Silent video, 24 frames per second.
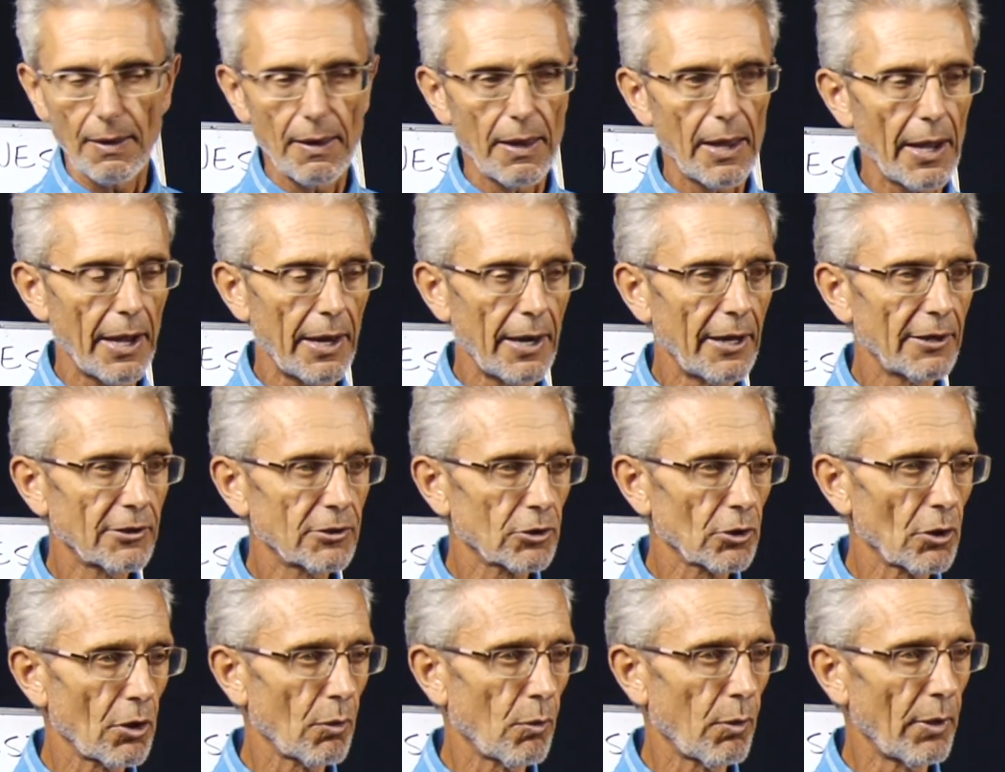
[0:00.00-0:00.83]
And I
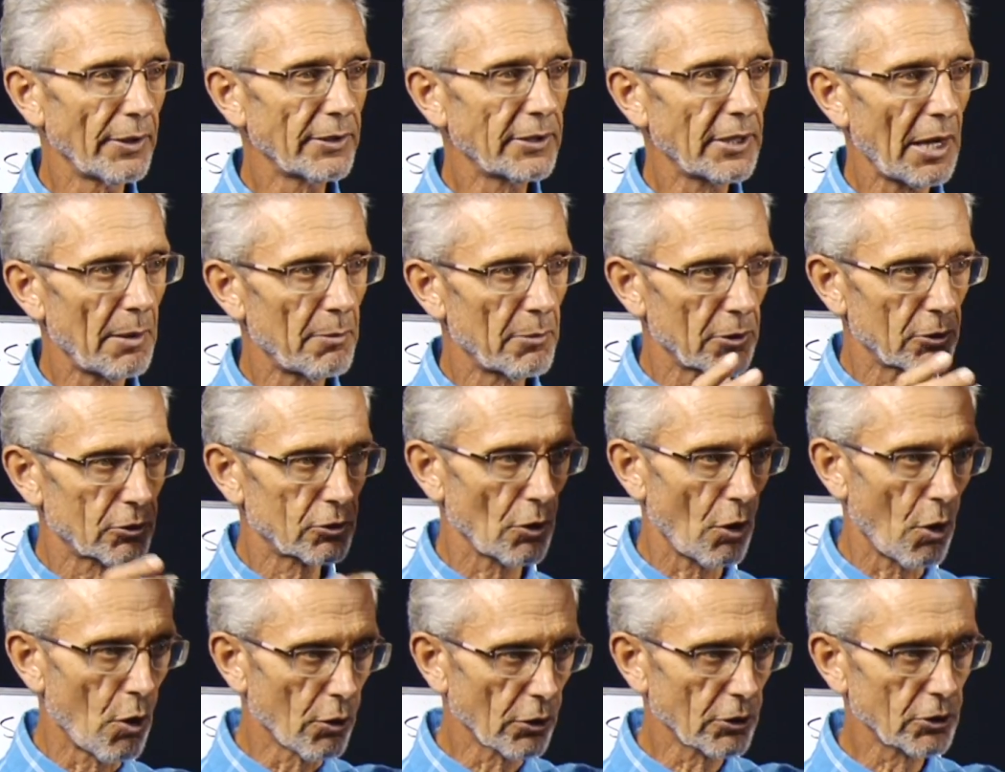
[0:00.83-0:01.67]
saw one time an
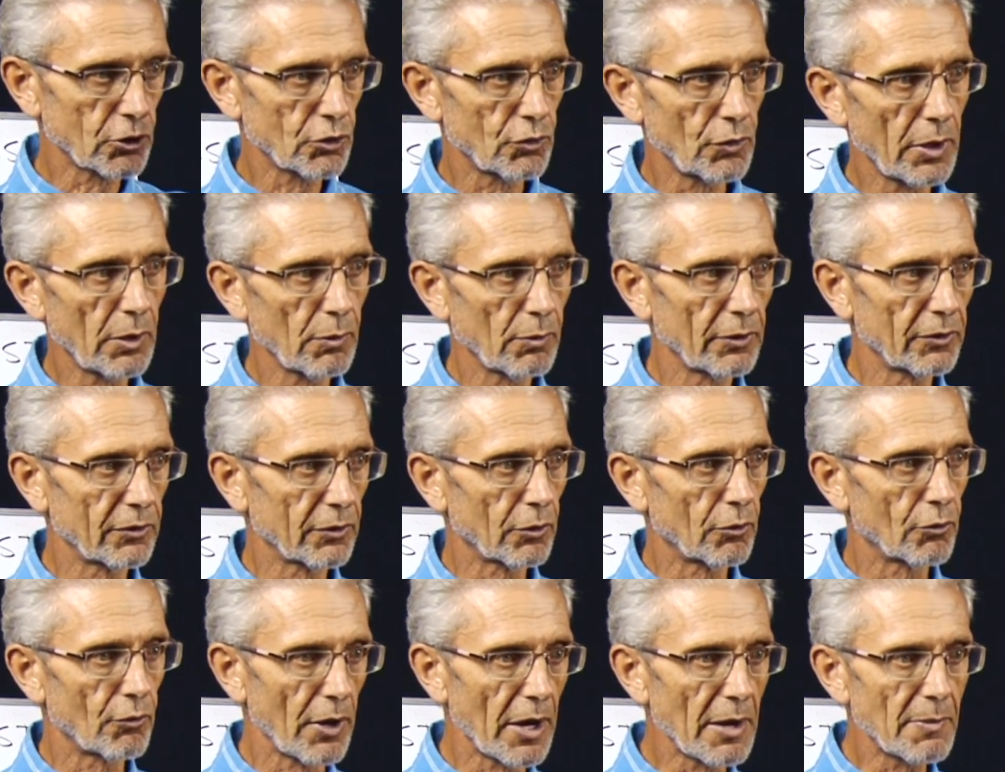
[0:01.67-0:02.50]
oak tree with
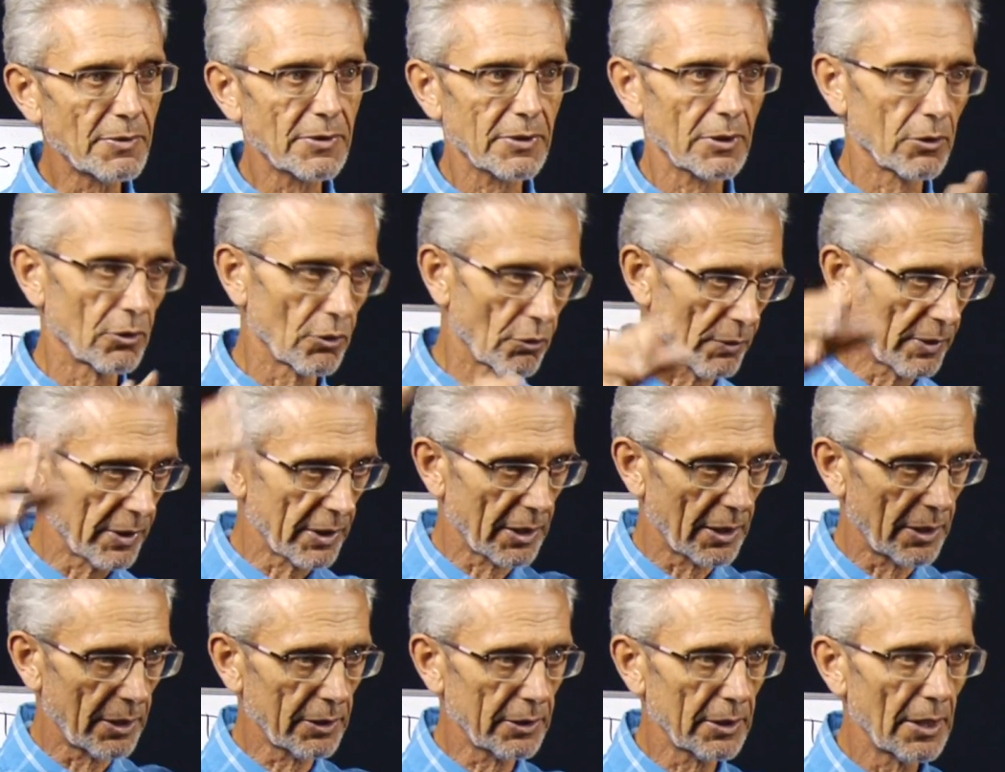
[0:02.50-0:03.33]
grapes growing
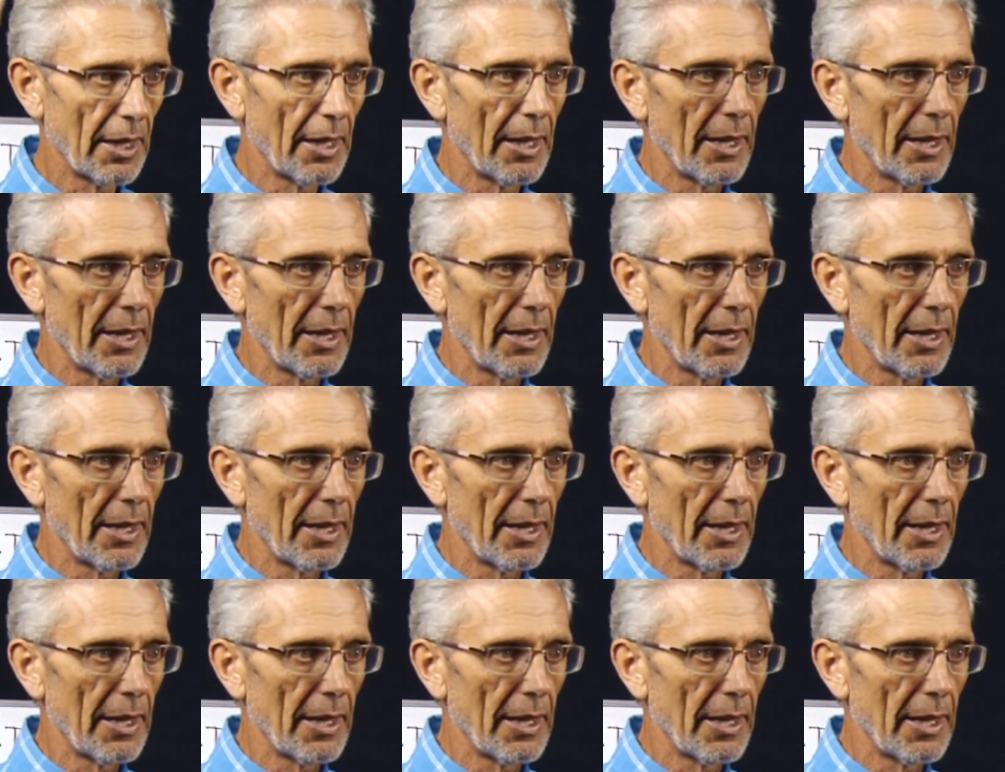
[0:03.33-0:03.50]
on it.